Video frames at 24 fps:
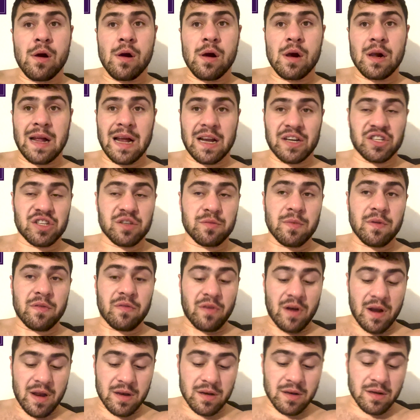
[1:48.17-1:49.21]
Kash is my
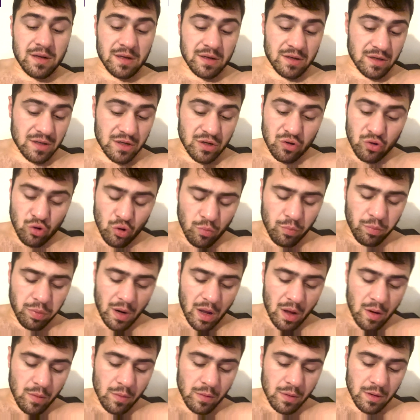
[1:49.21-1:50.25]
friend, good
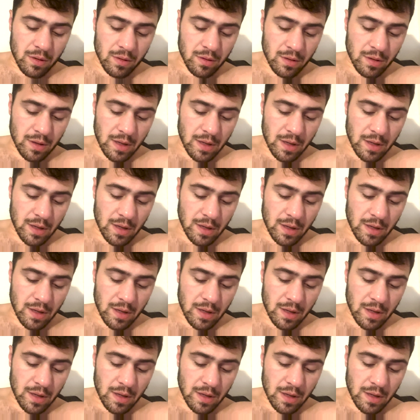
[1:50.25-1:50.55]
bloke.